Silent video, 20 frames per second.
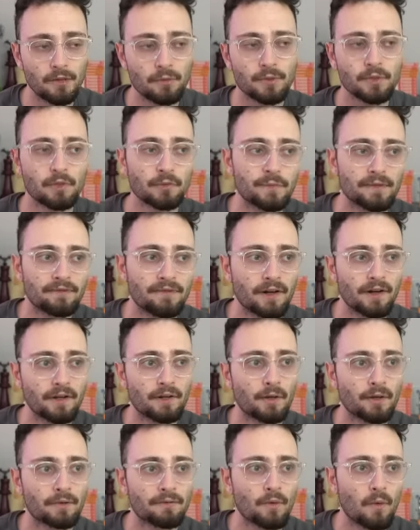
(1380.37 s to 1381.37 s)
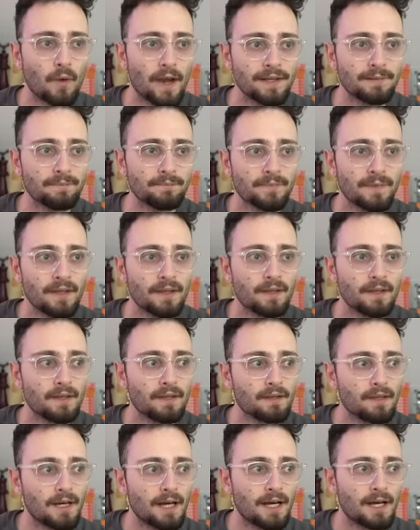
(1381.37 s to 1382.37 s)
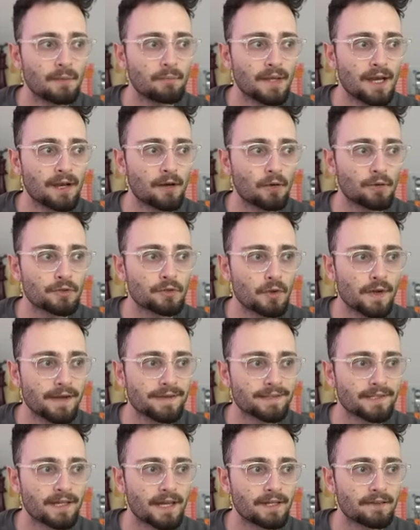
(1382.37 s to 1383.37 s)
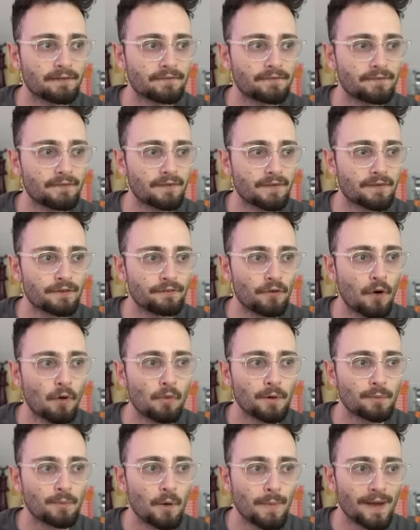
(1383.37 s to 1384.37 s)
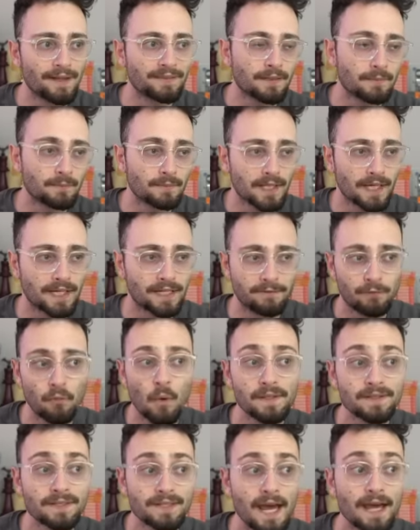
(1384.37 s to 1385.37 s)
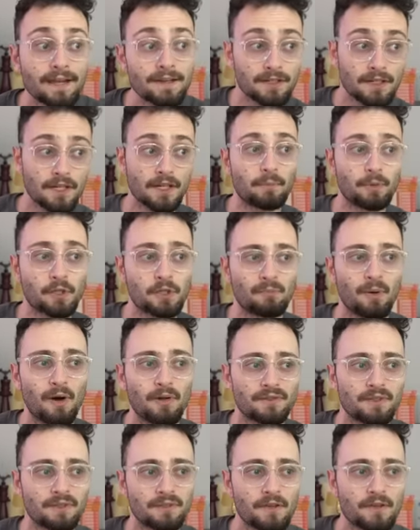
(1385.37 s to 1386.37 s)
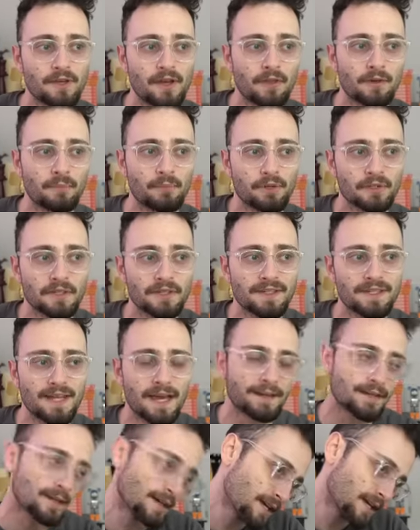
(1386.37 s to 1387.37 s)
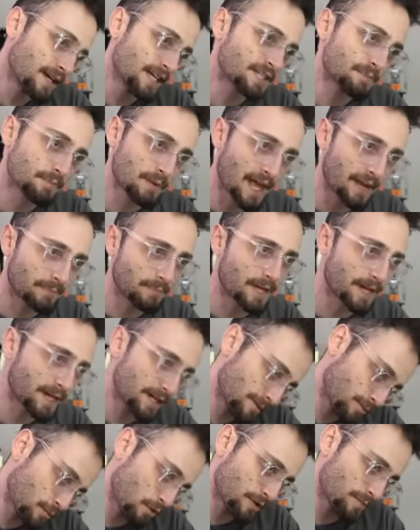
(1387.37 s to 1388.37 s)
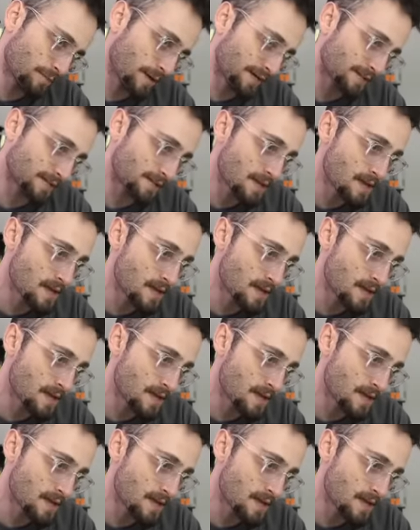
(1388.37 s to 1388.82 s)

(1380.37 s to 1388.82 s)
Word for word: which will be very annoying for white. Black also has kind of the forward momentum. Like if one side is going to push pawns into the other person's side, it's black. Black has more space.